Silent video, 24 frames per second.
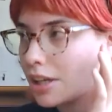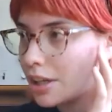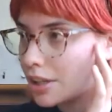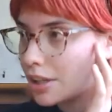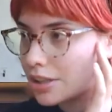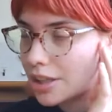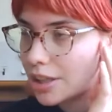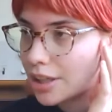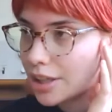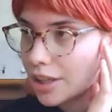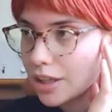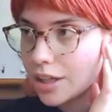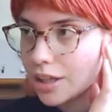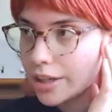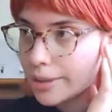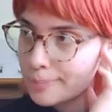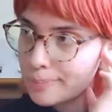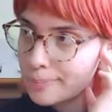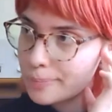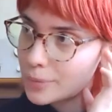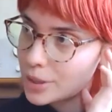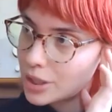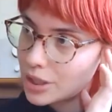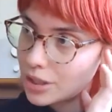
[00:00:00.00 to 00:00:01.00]

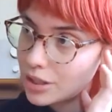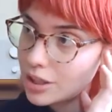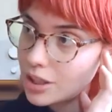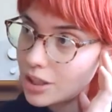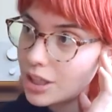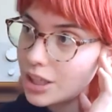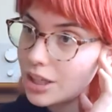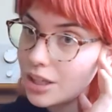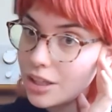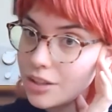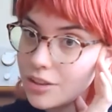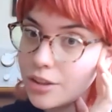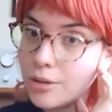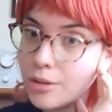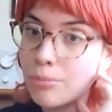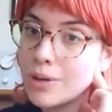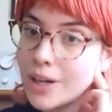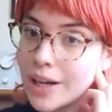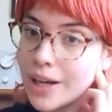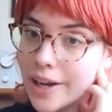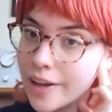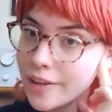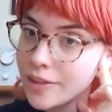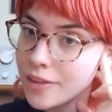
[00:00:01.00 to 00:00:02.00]
the
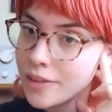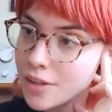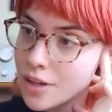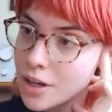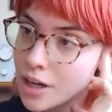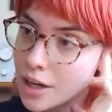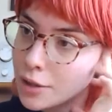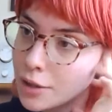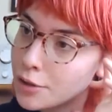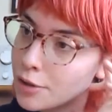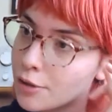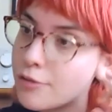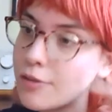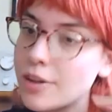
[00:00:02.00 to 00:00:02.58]
band kind of,